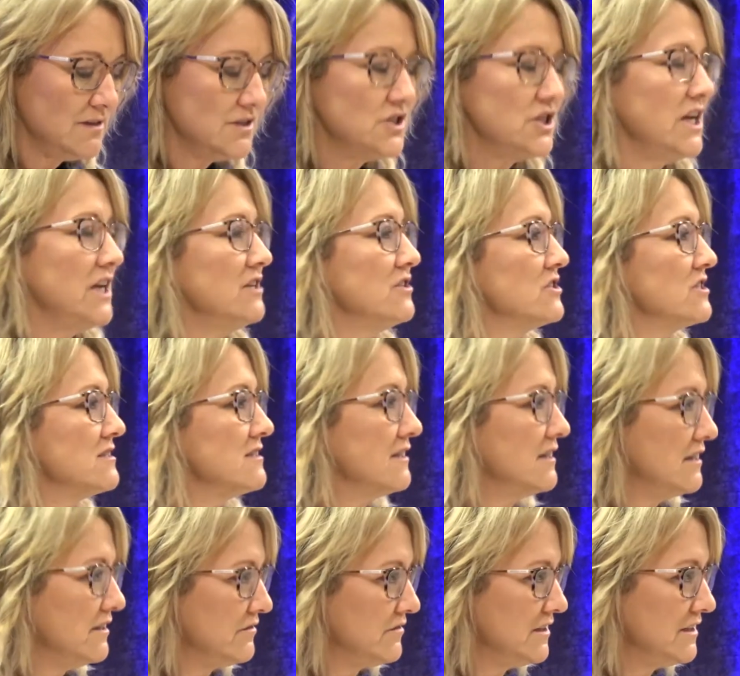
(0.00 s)
Change is a
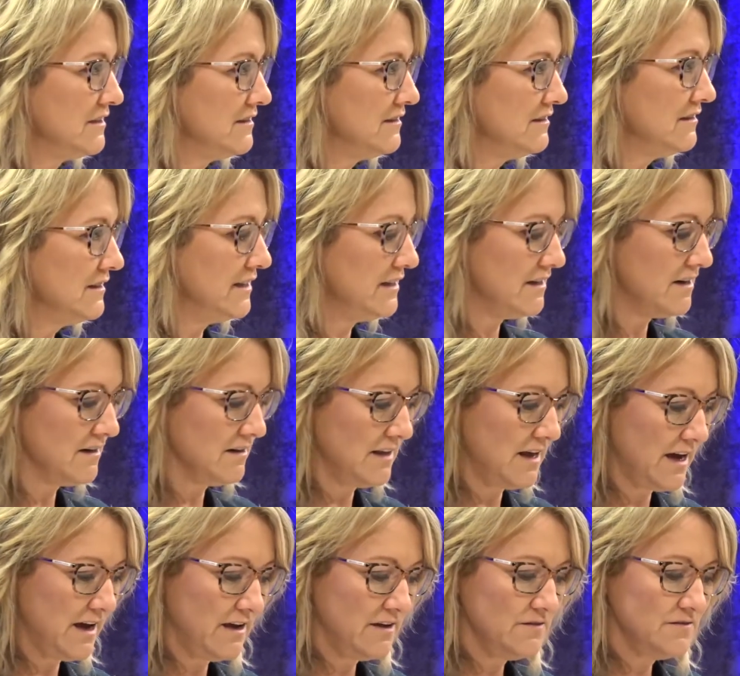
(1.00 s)
given in our
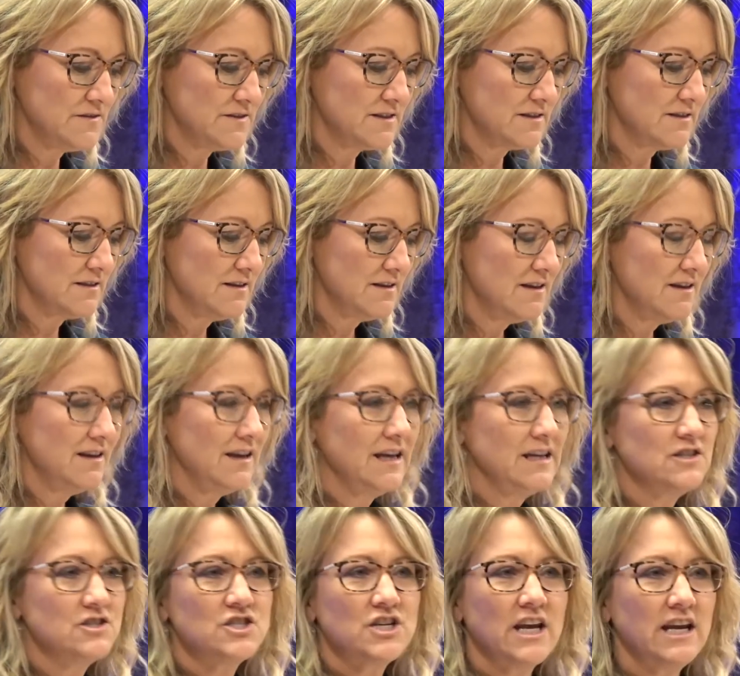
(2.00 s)
lives,
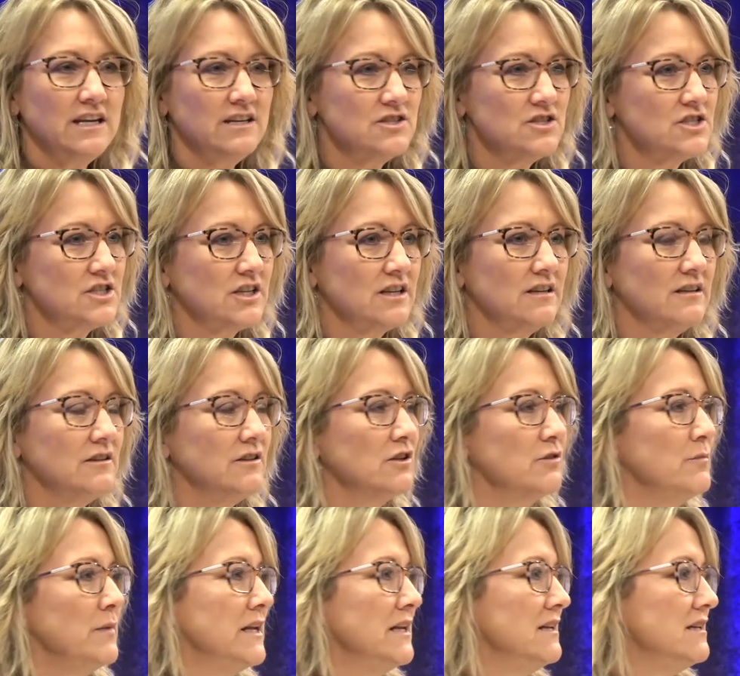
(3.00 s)
and change can
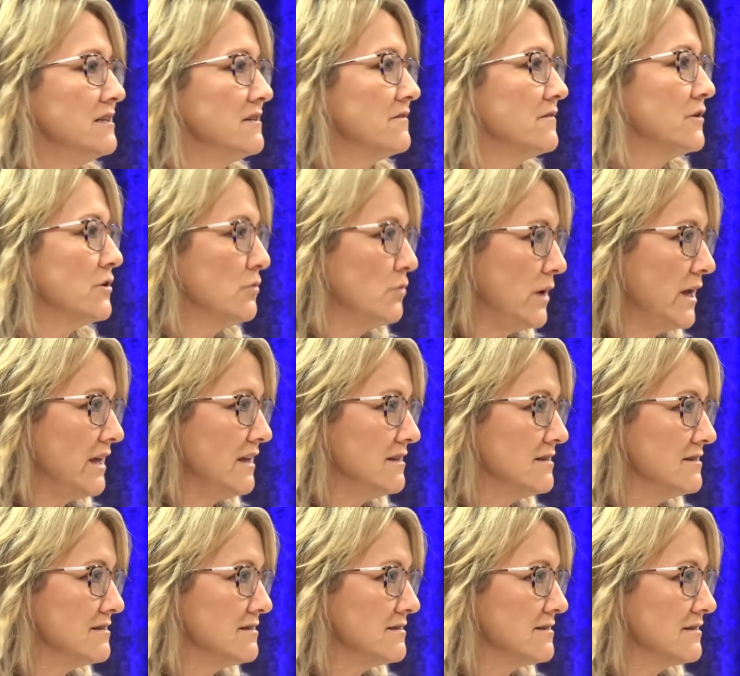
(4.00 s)
look many different
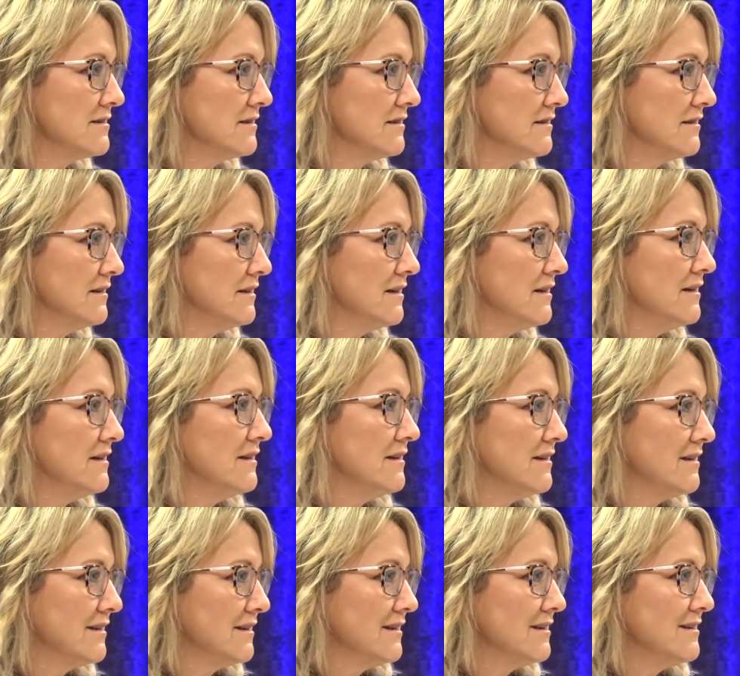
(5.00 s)
ways.
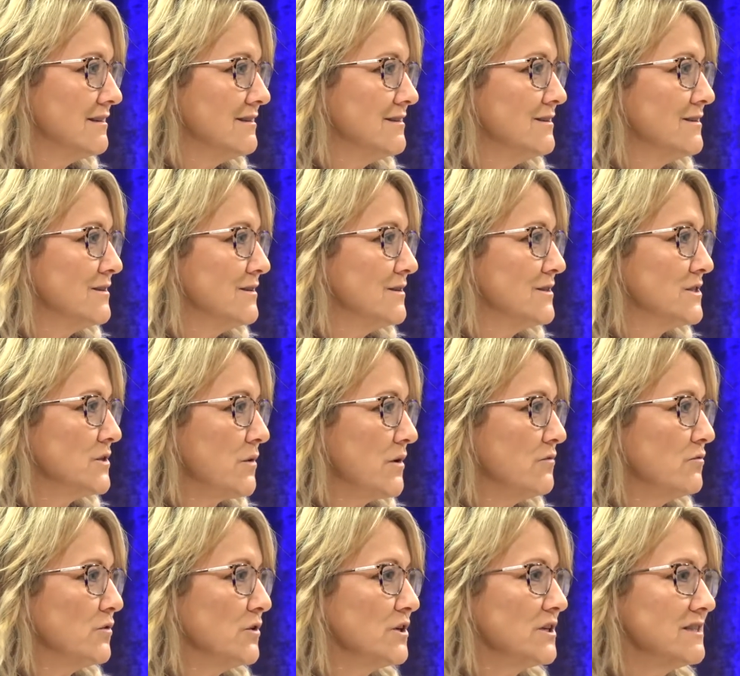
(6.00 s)
So
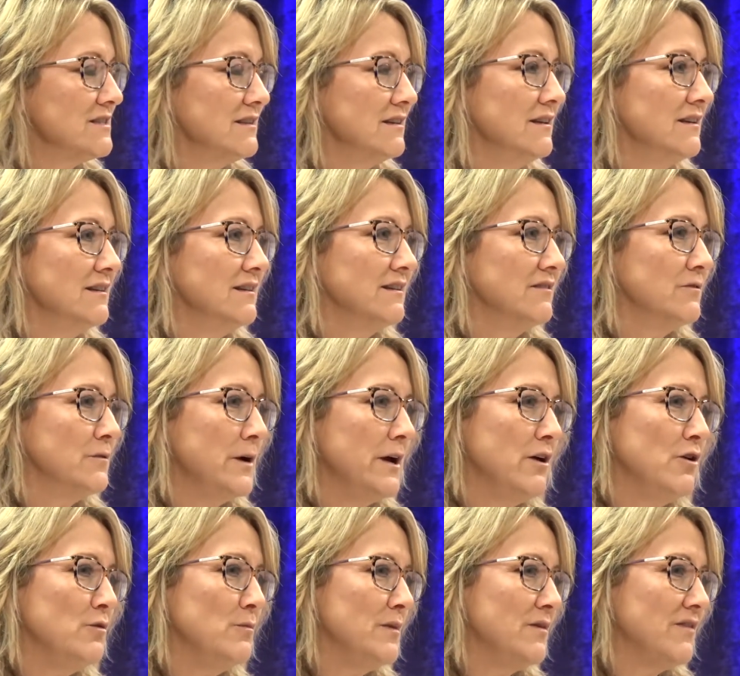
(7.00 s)
I've worked in the
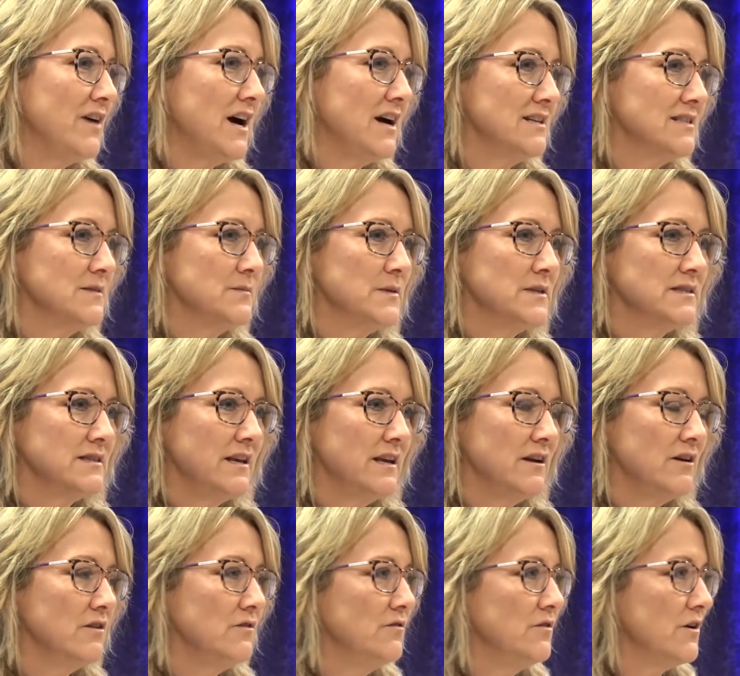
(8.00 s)
realm of hospice
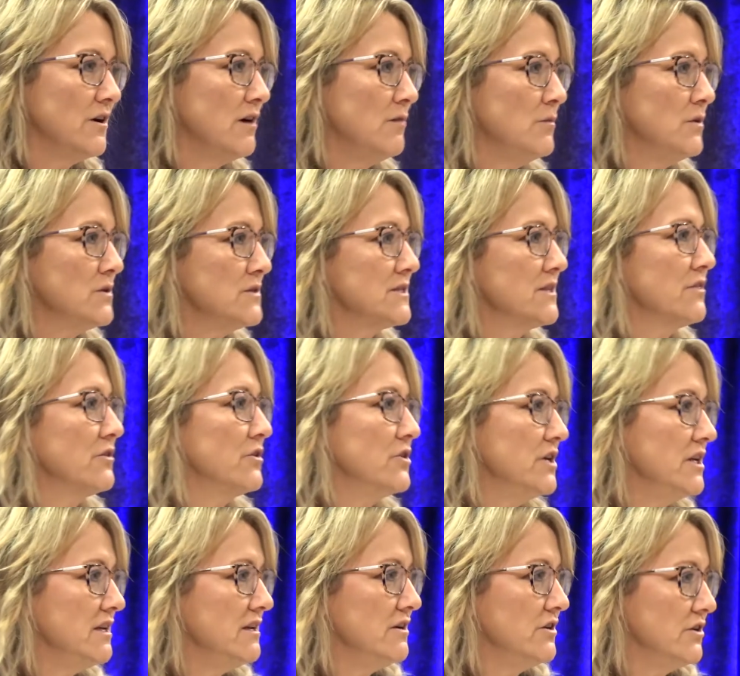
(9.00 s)
care for almost
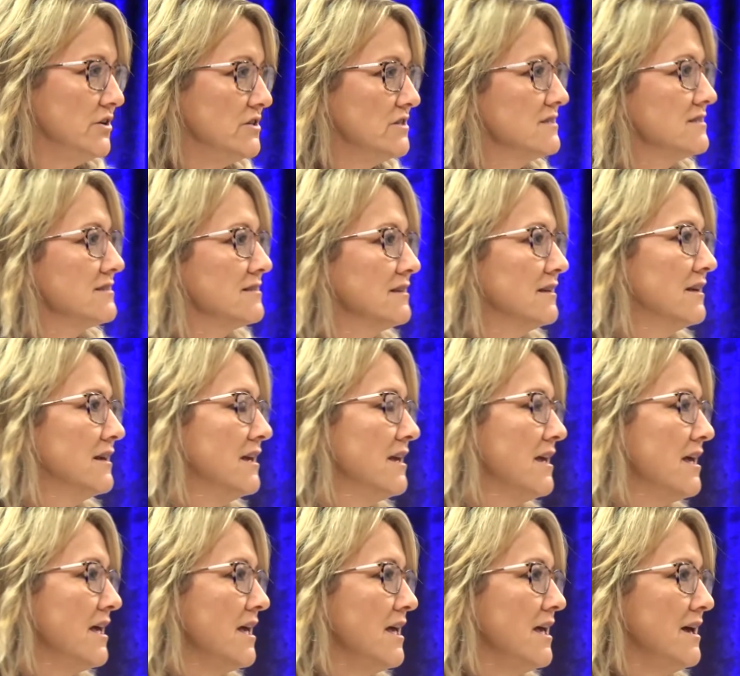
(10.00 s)
30 years,
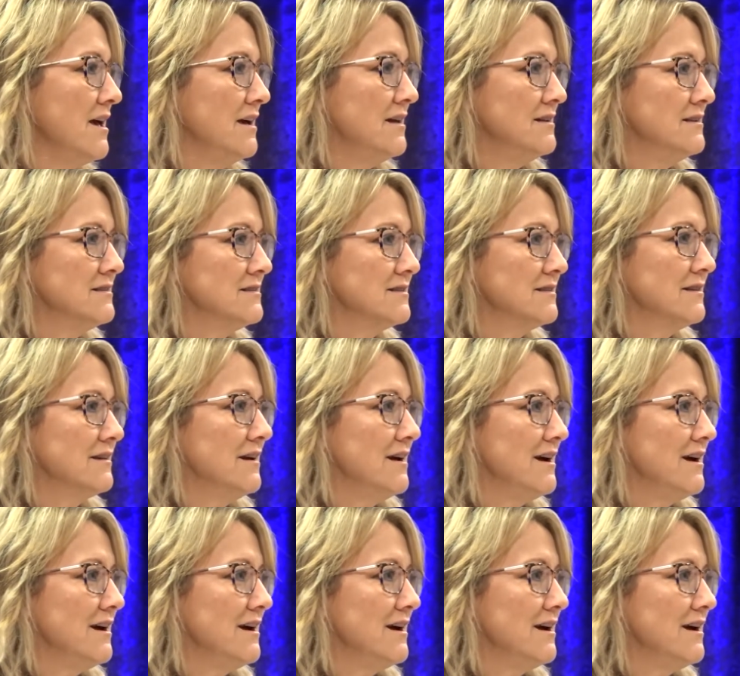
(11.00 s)
and